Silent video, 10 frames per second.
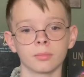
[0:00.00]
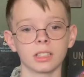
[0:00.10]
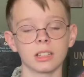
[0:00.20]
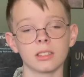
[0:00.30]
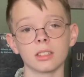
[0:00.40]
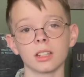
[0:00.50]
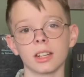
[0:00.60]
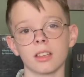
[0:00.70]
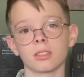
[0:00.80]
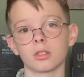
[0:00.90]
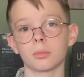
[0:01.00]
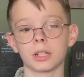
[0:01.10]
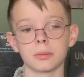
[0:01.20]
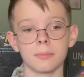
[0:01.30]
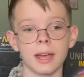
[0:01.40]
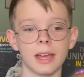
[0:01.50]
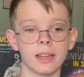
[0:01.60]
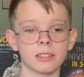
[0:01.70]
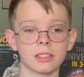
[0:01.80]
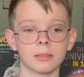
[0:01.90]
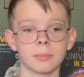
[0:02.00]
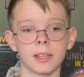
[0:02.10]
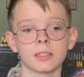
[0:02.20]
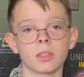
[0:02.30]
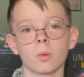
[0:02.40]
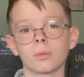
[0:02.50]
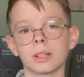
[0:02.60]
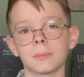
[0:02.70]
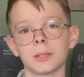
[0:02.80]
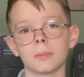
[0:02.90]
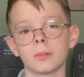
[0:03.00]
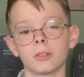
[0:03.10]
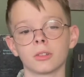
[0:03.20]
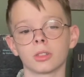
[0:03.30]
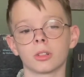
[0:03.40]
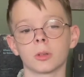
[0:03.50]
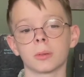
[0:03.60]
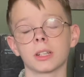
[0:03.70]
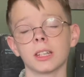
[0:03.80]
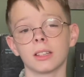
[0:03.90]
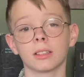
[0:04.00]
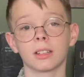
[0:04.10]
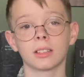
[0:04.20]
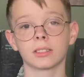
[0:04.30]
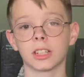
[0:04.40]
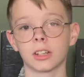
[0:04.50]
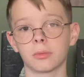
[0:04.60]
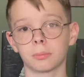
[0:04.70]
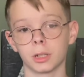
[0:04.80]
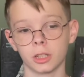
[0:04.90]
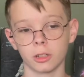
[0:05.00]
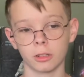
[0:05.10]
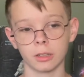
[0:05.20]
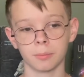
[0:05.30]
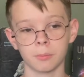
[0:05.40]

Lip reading: And the sun has too much mass and makes the wannabe moons orbit it instead of Mercury.